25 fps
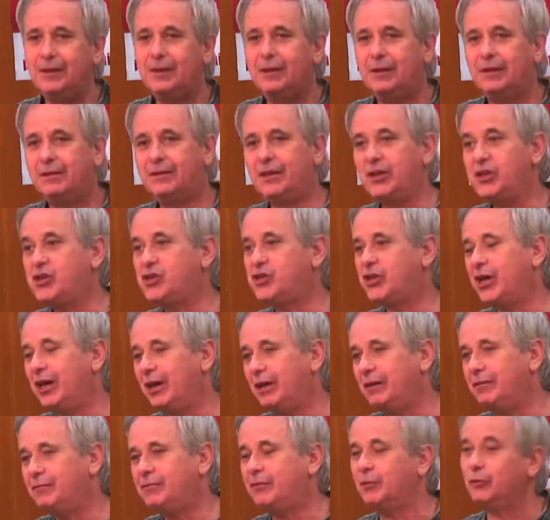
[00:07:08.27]
And they
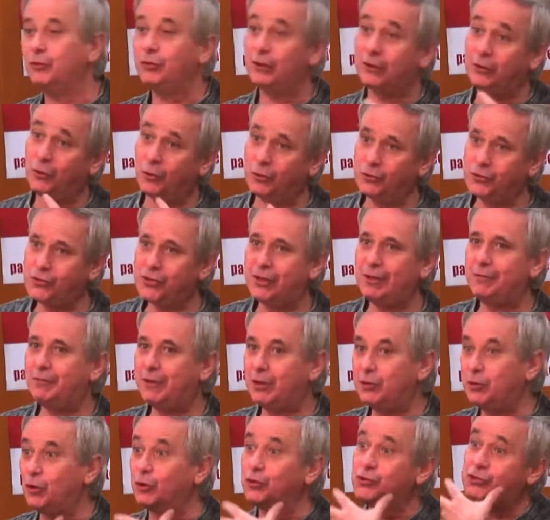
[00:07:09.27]
shave, or if
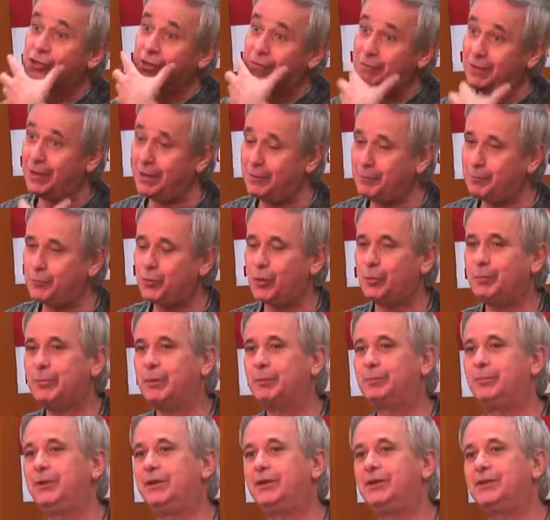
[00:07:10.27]
they don't shave, they have proper
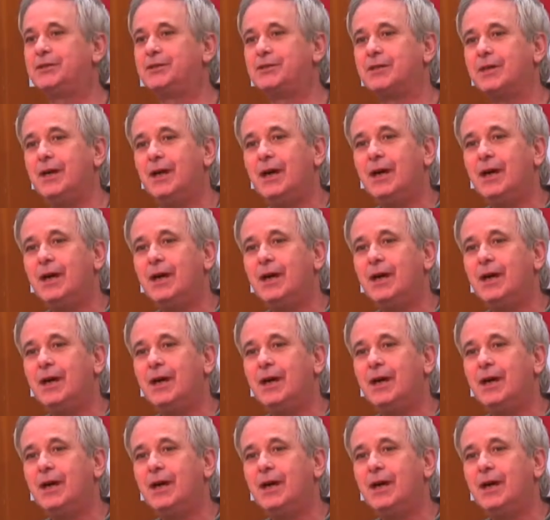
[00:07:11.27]
beards.